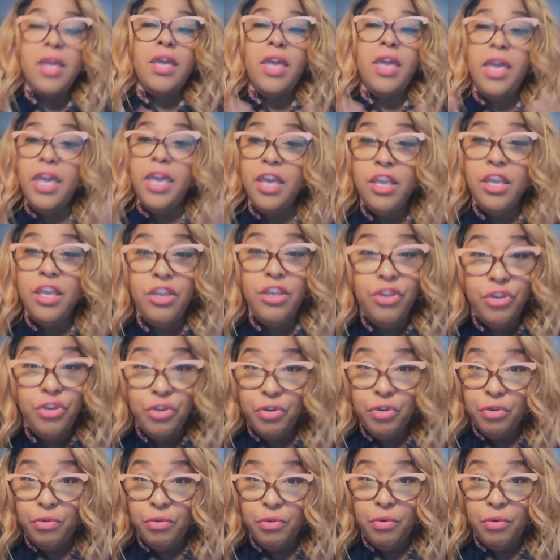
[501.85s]
And
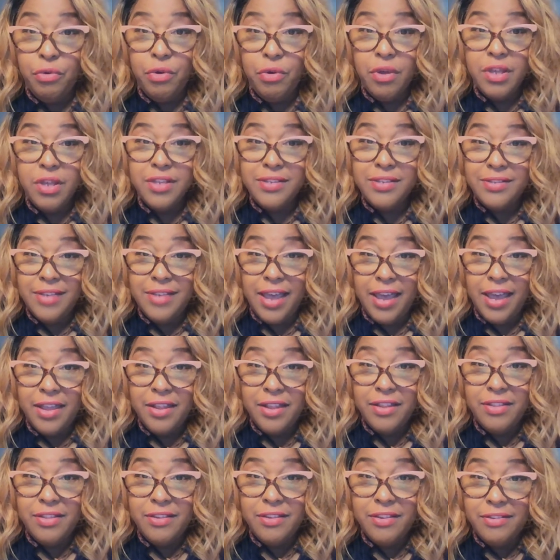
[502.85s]
you set
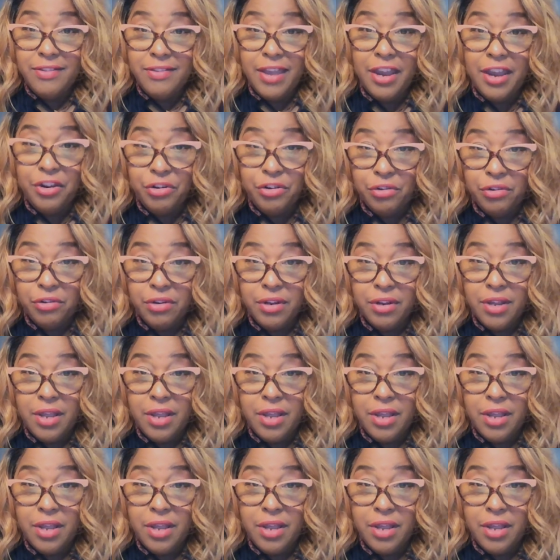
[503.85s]
the standard.